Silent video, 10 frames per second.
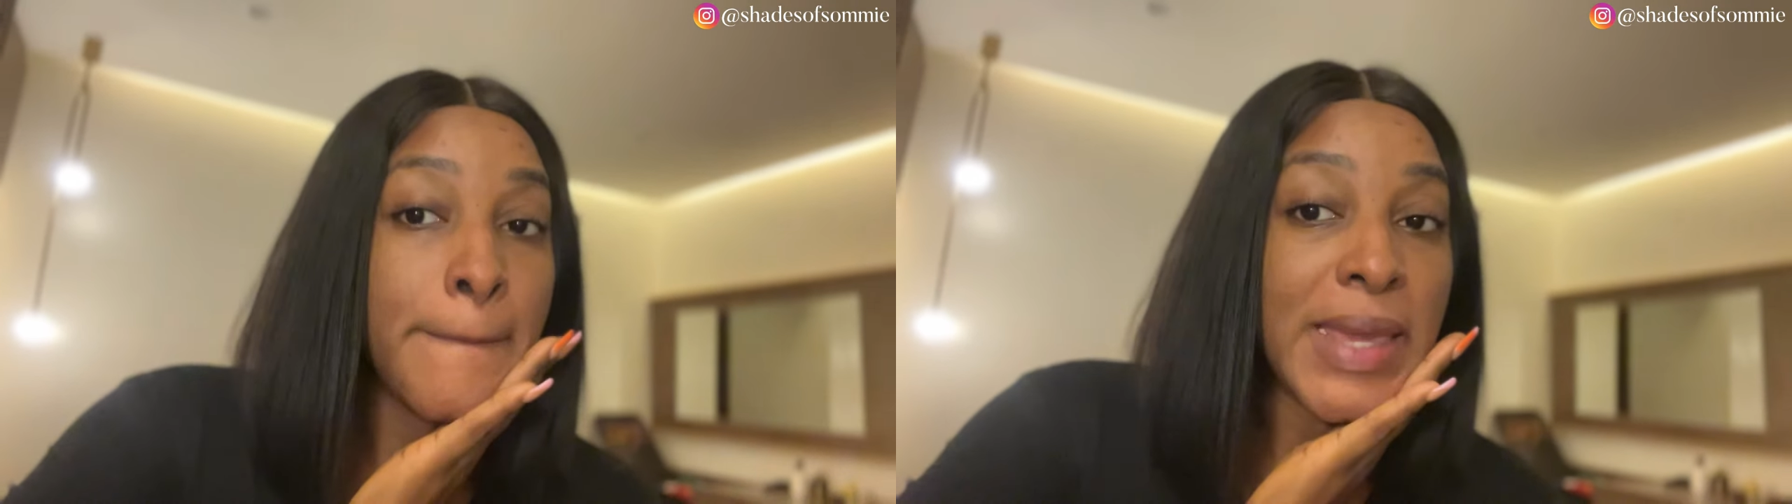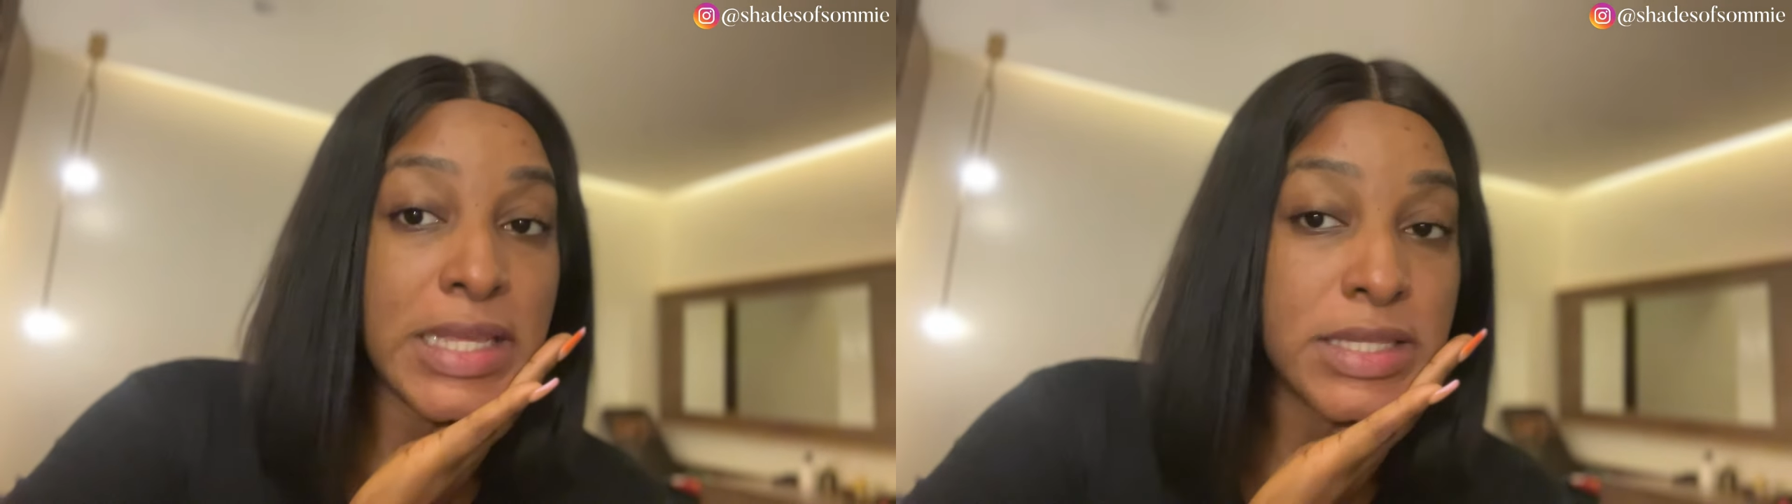
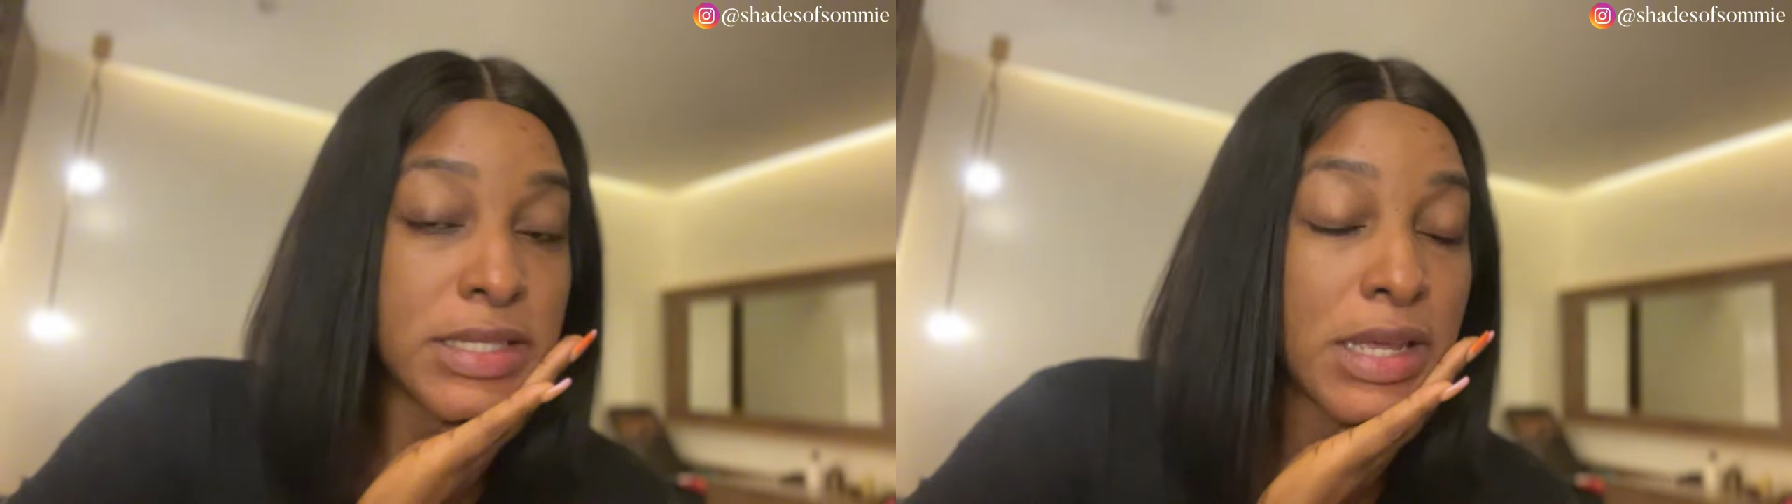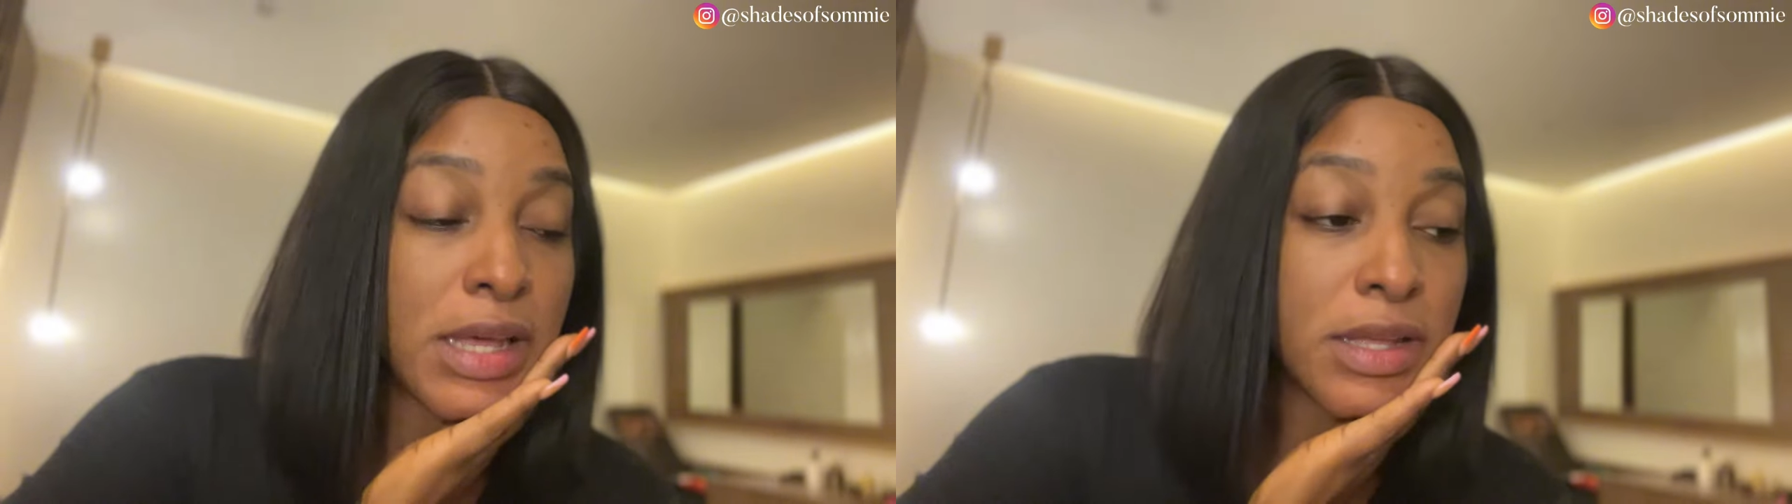
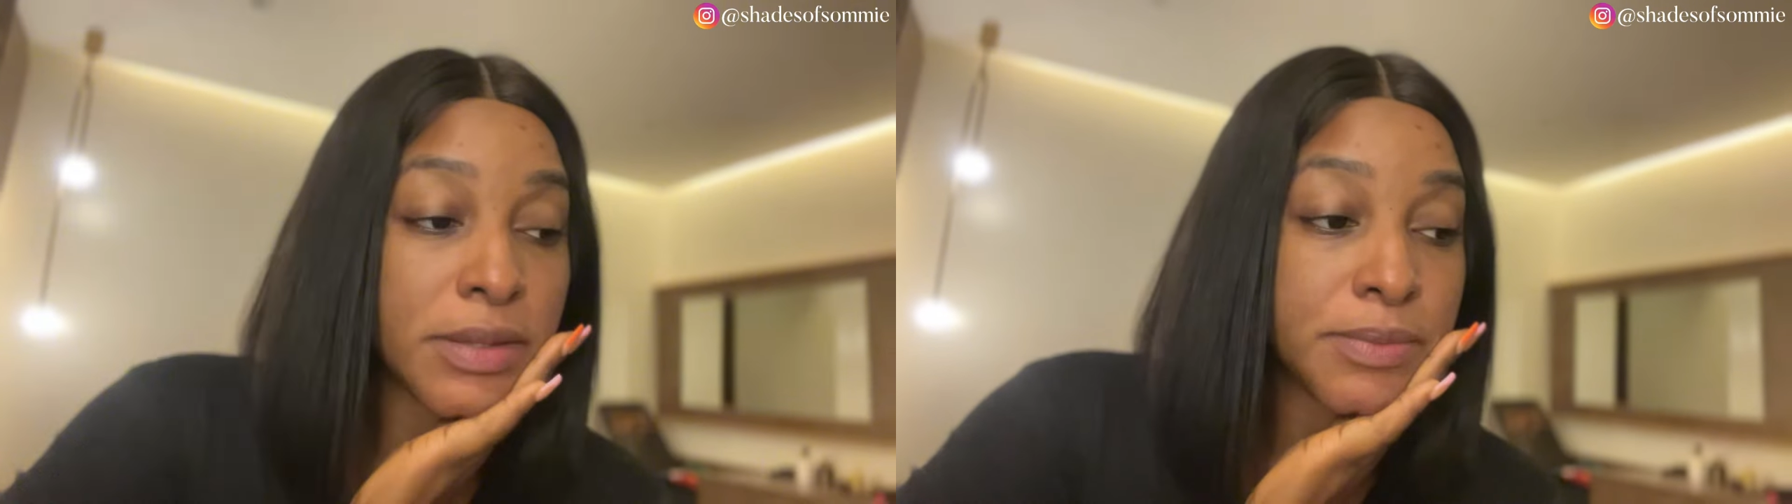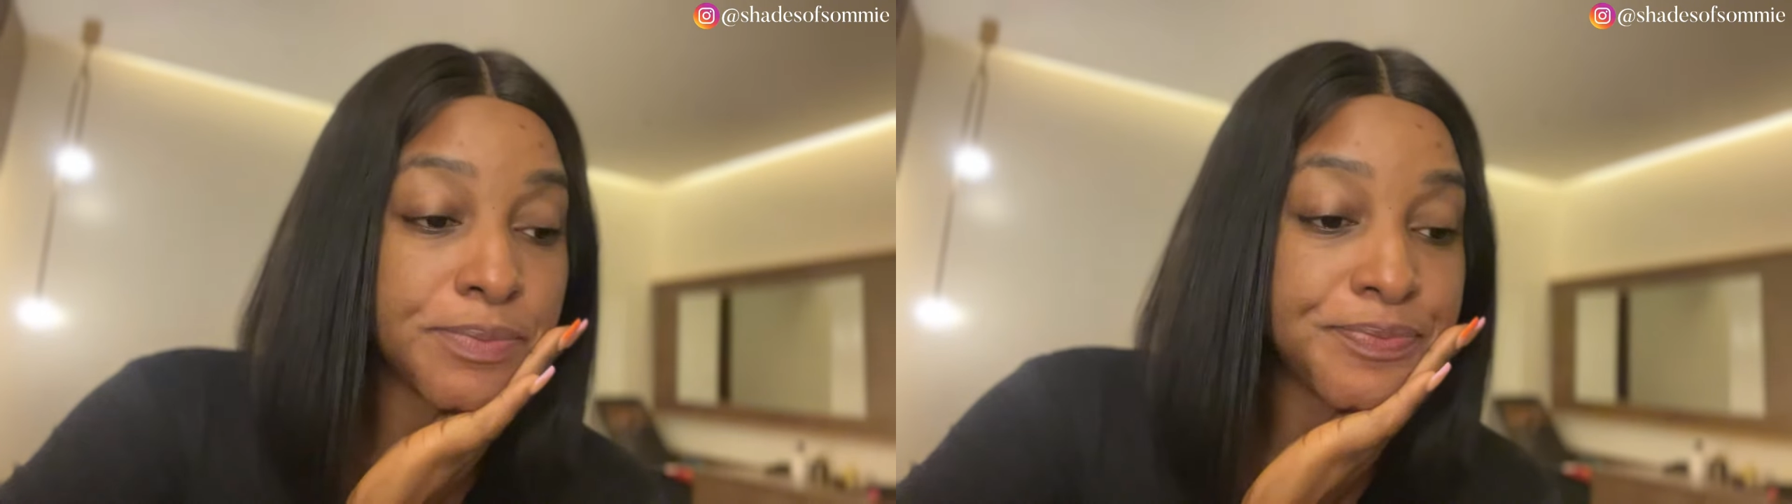pizza
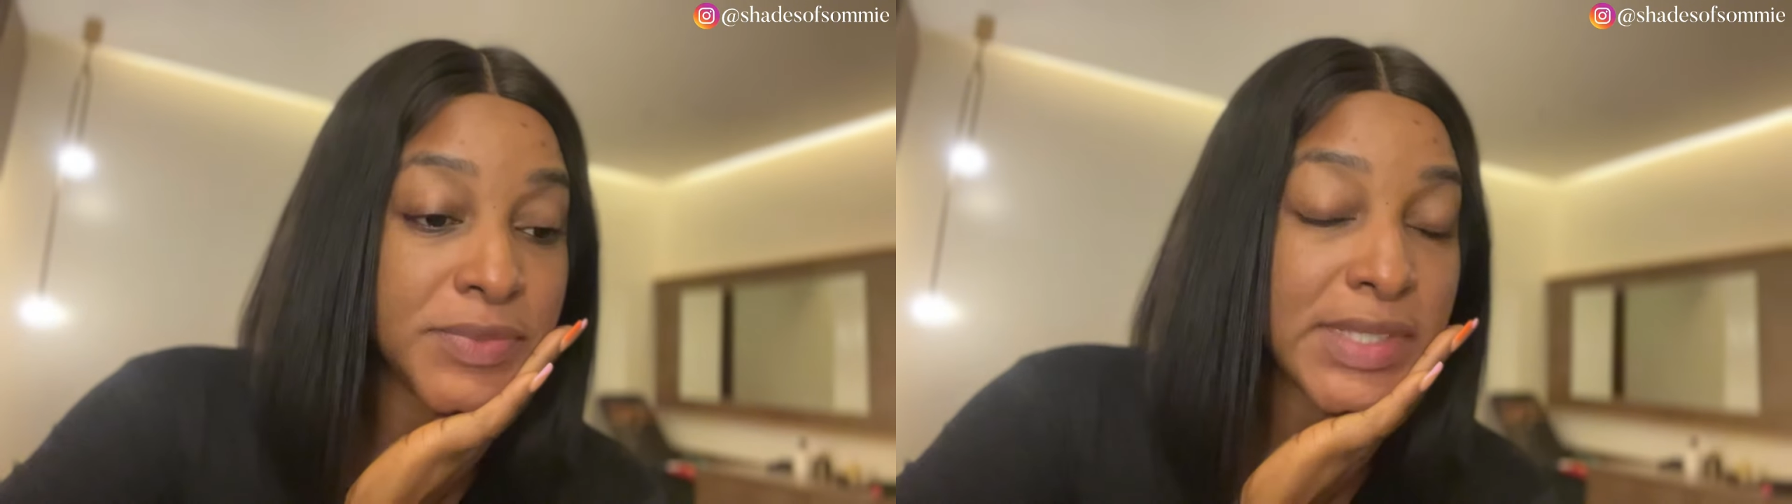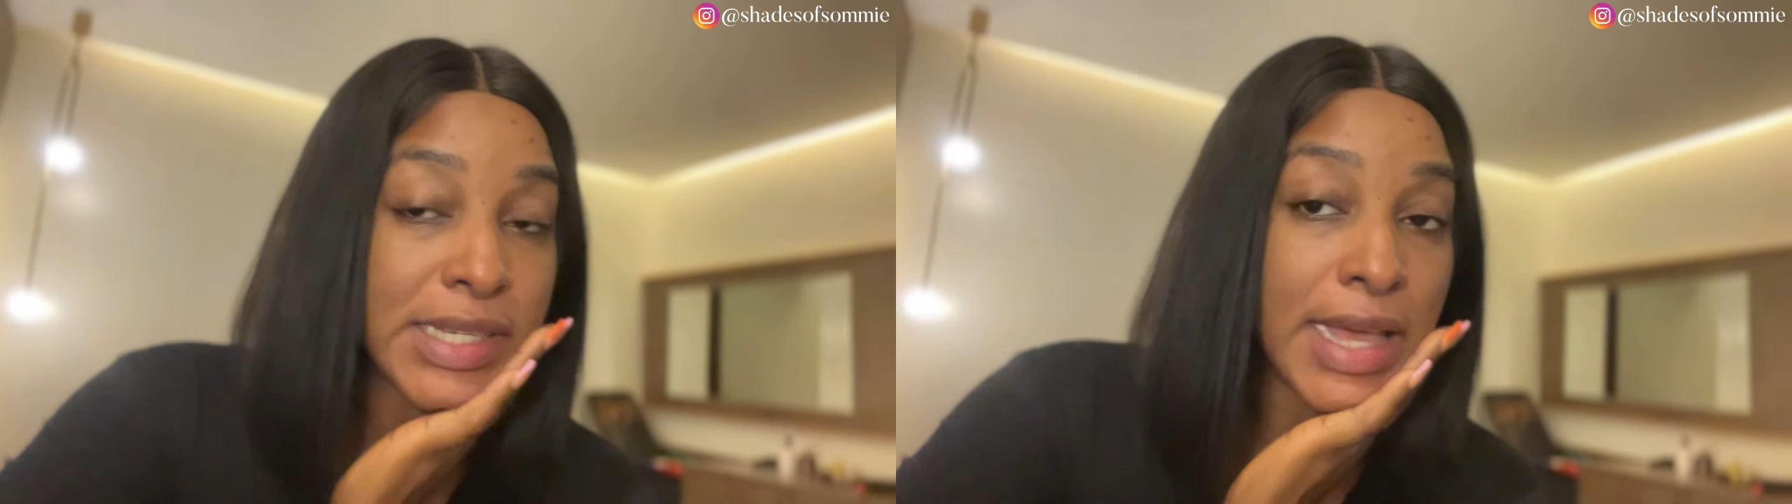
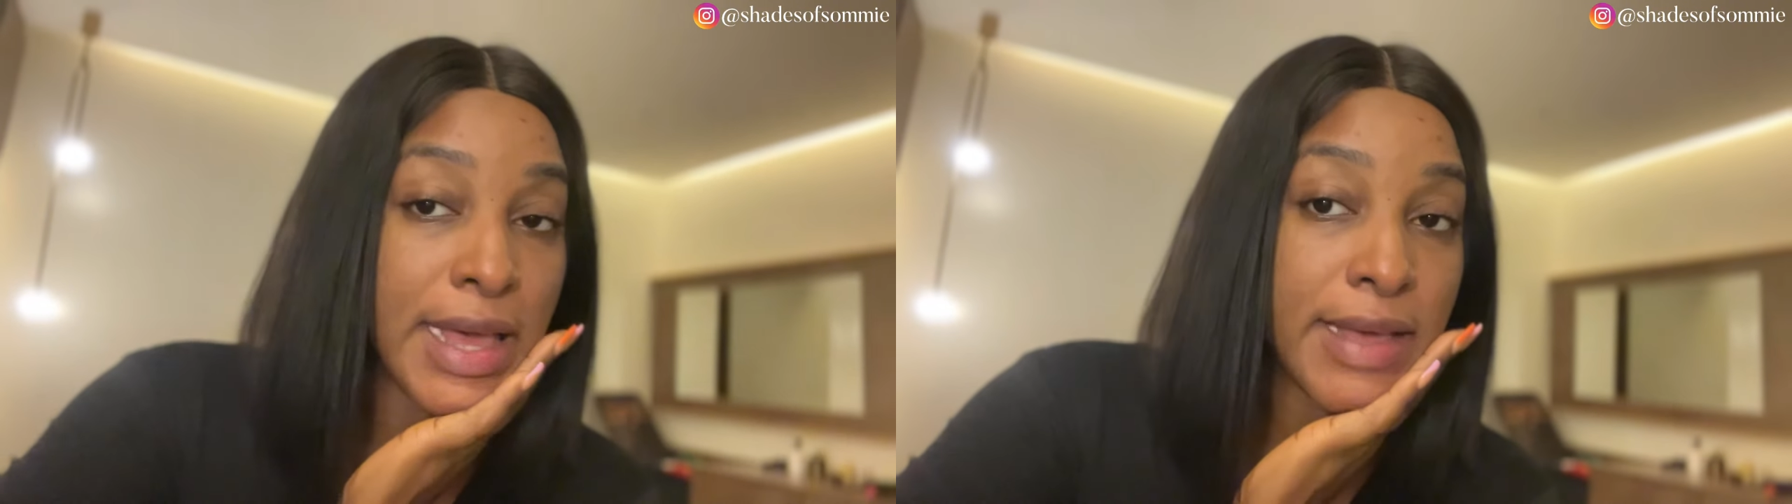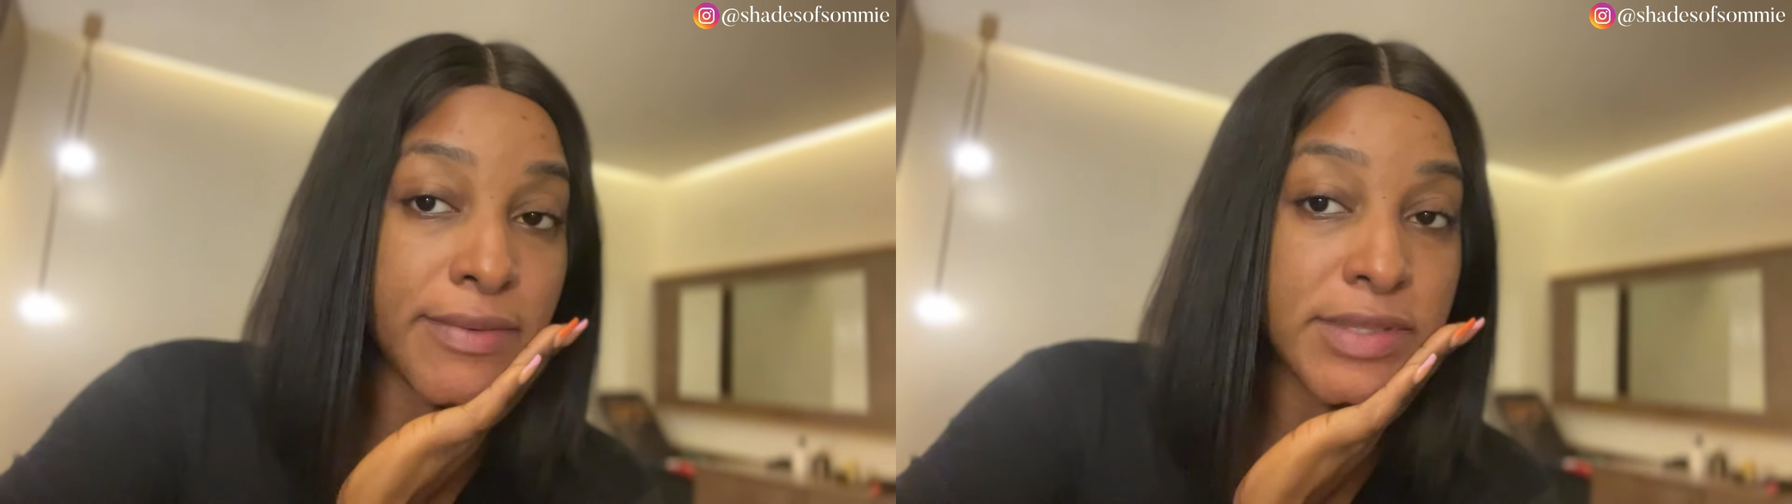to have,